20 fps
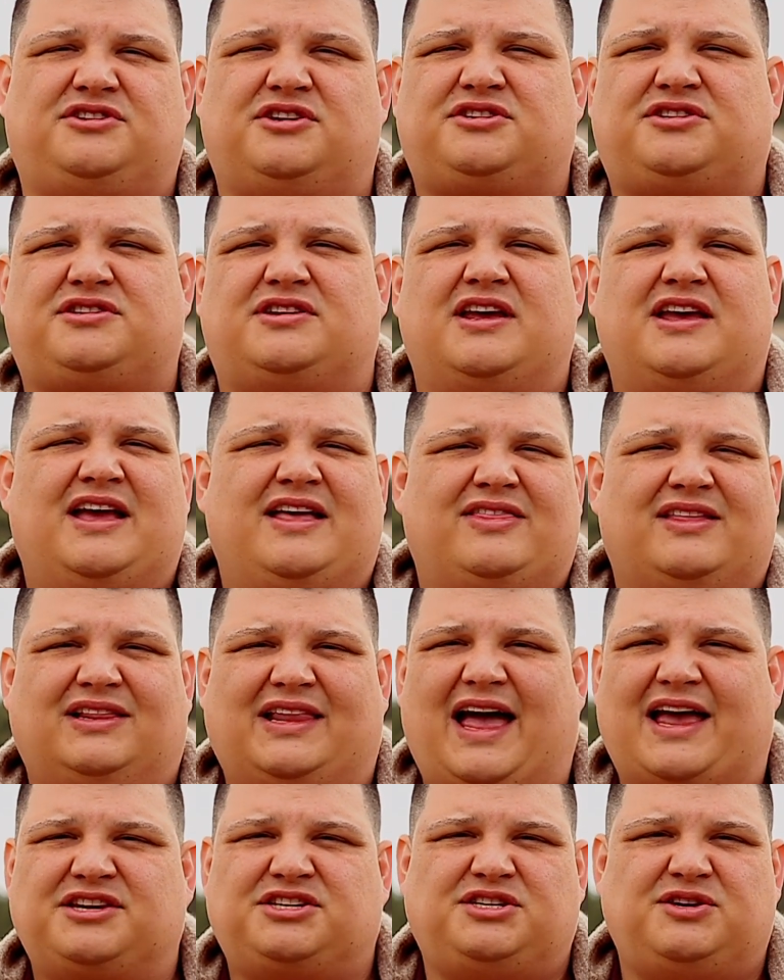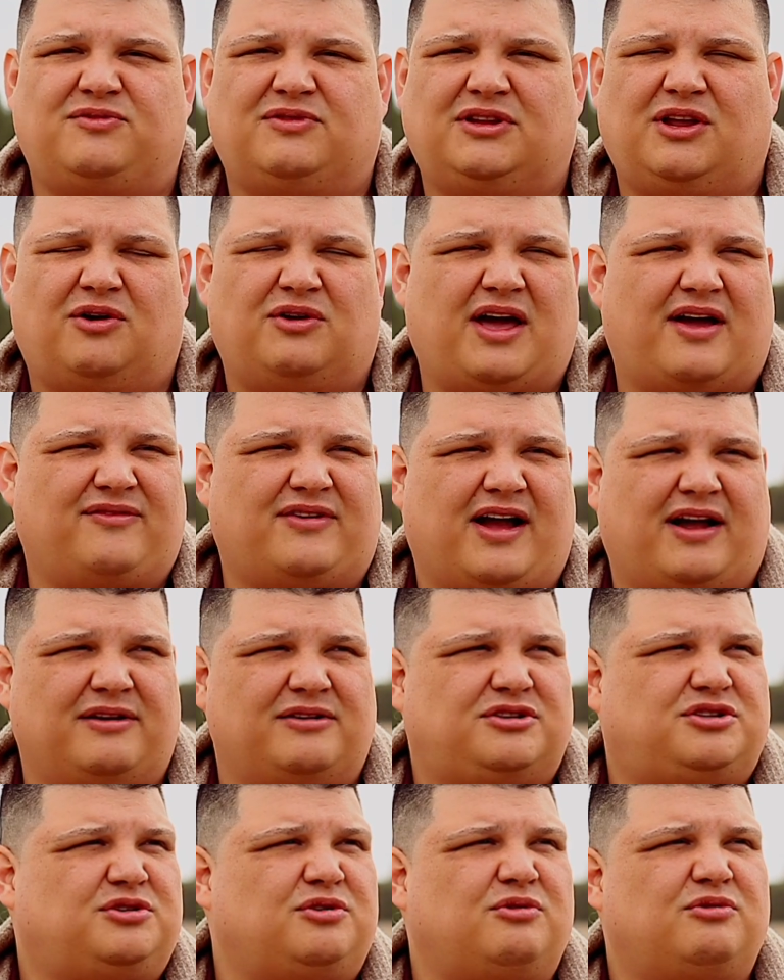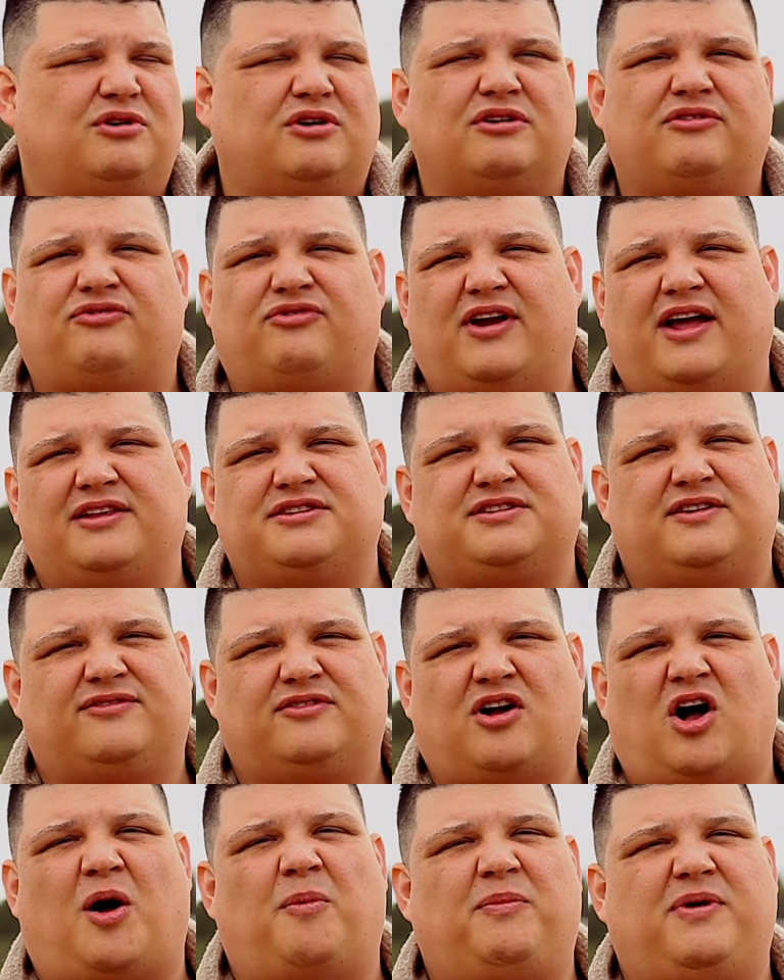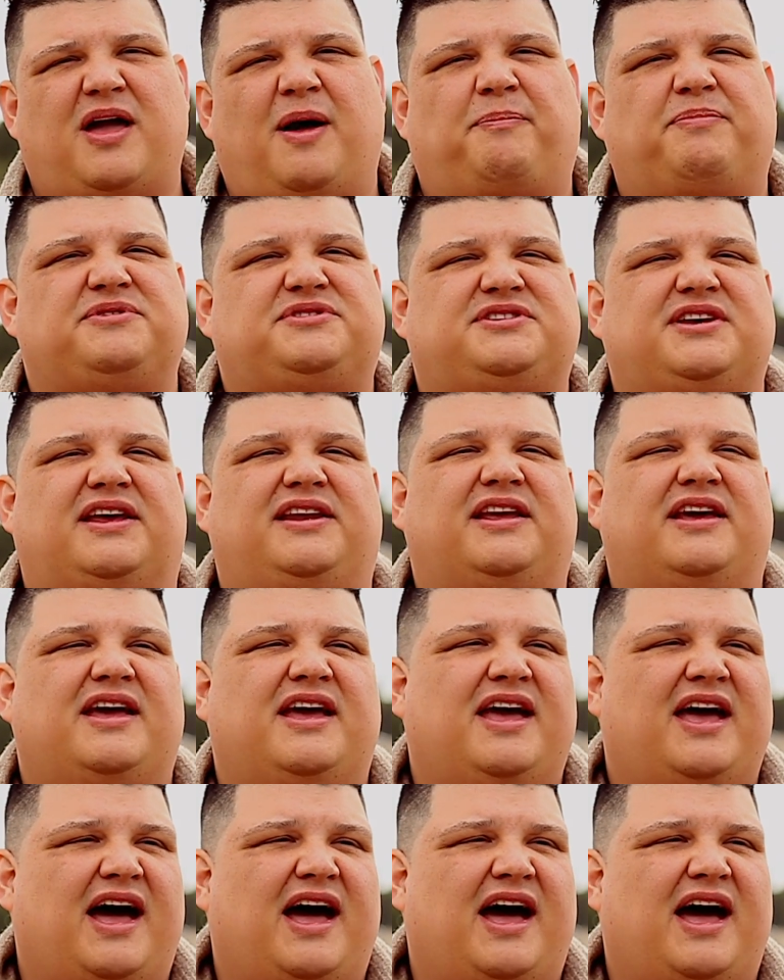Just the last year alone, I've gotten two good friends that have called me up and said,